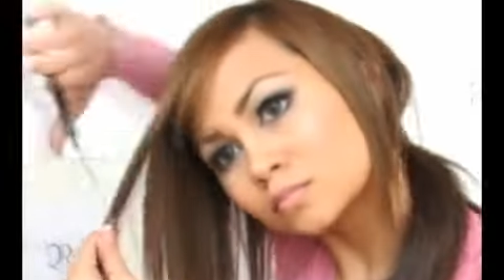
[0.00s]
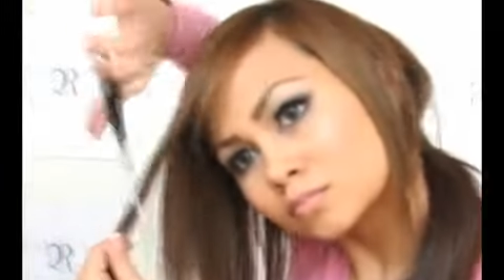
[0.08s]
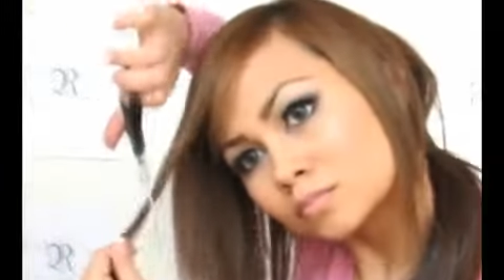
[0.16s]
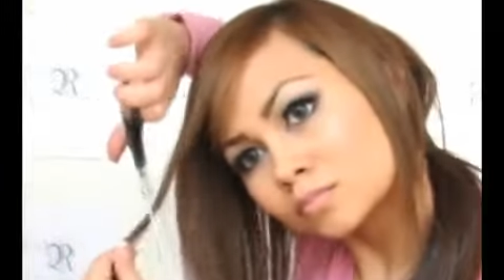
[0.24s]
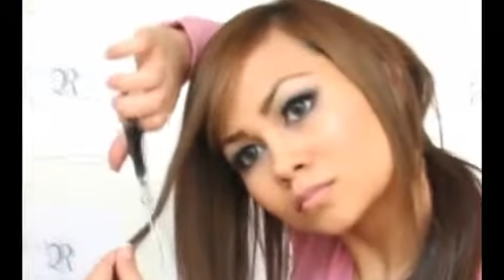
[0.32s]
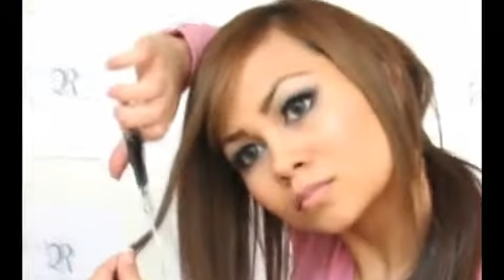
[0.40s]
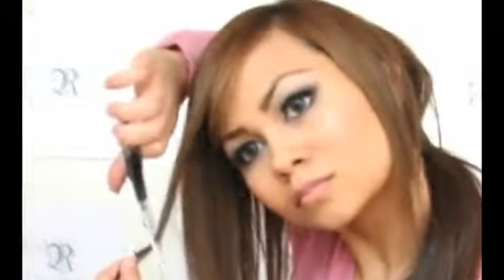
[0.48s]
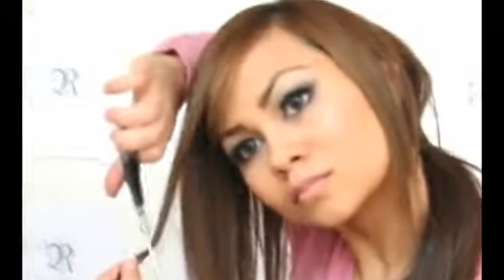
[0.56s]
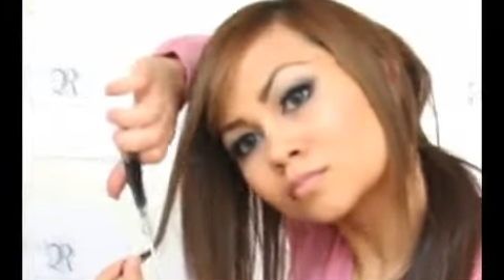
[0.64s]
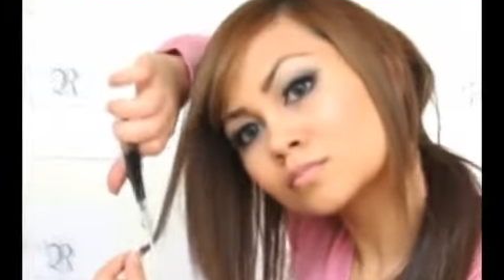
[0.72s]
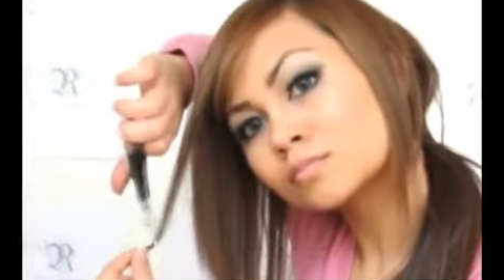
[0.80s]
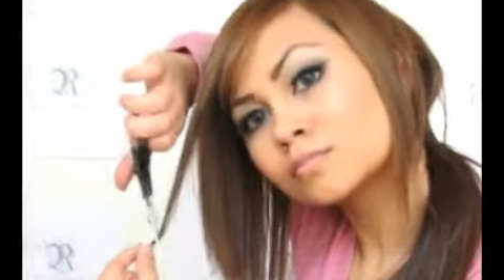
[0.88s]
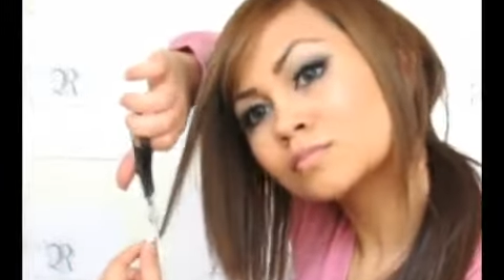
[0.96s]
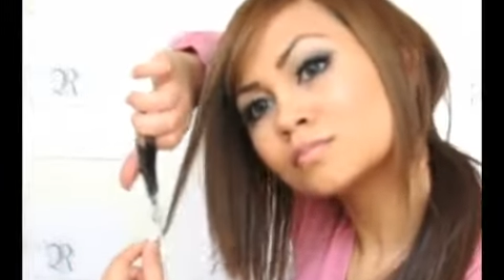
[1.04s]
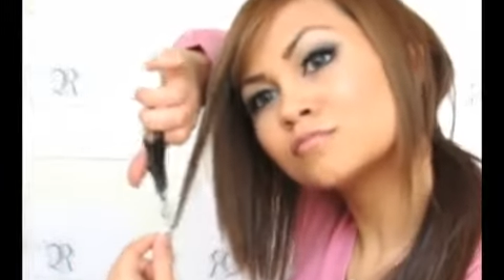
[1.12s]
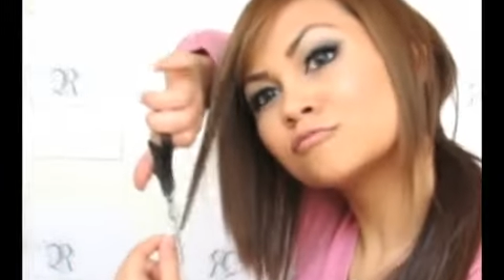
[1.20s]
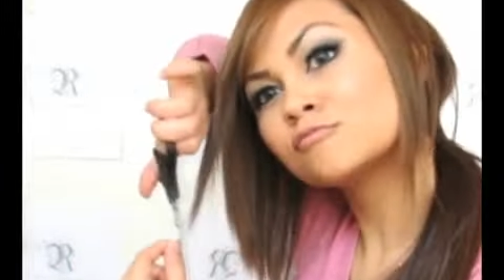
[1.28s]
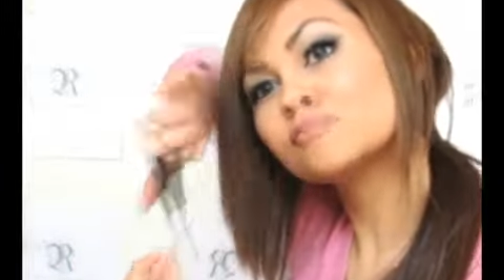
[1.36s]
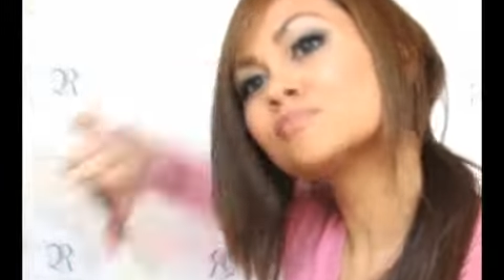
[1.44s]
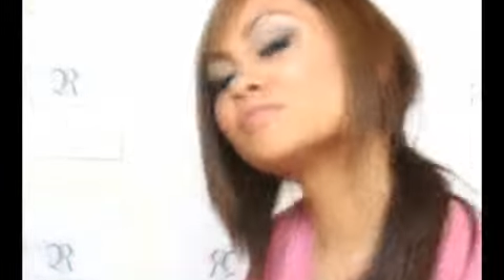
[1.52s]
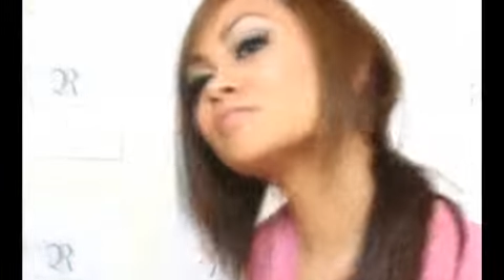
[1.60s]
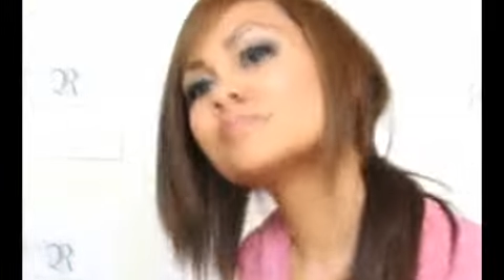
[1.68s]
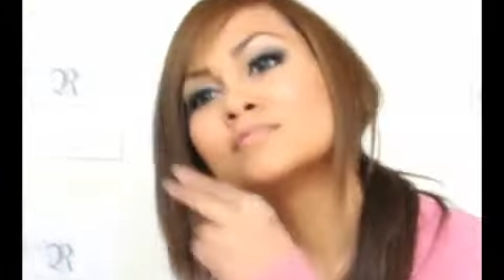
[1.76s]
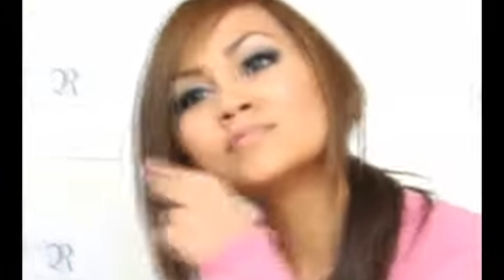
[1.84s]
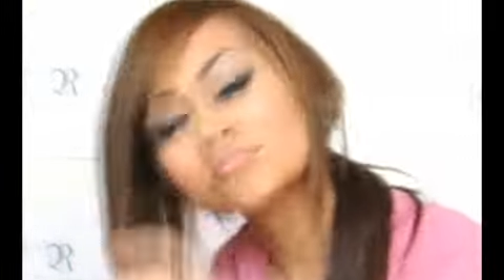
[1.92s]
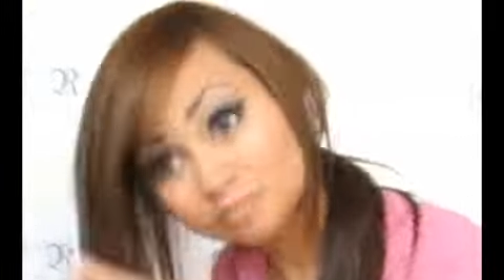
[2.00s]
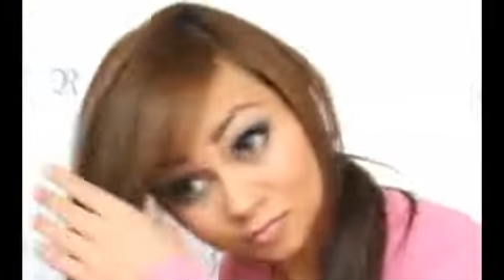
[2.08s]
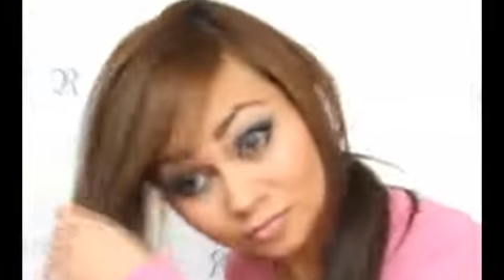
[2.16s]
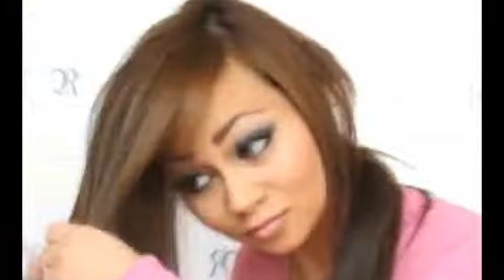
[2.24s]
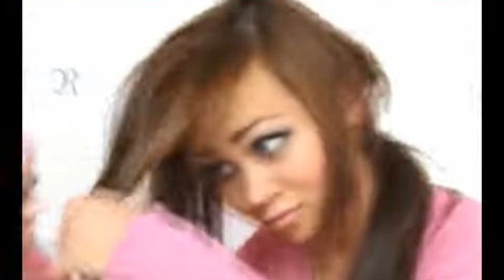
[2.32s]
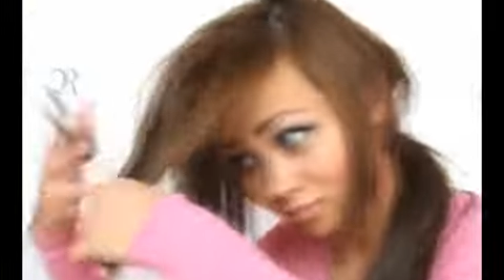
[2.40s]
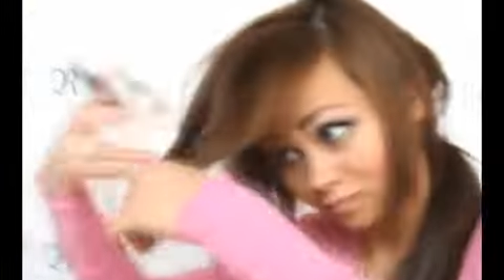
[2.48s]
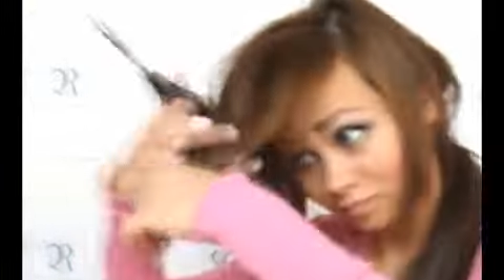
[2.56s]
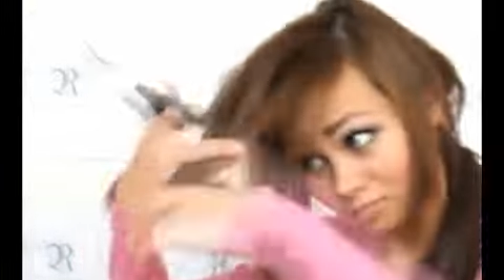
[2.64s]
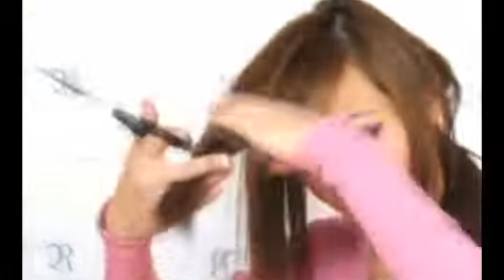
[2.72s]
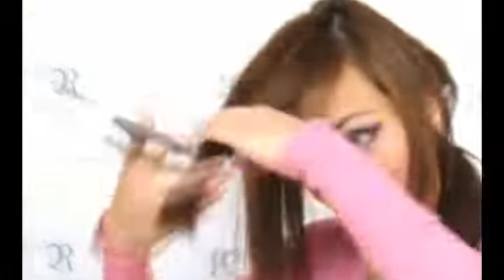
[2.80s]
a lot of you always tell me you want the same haircut as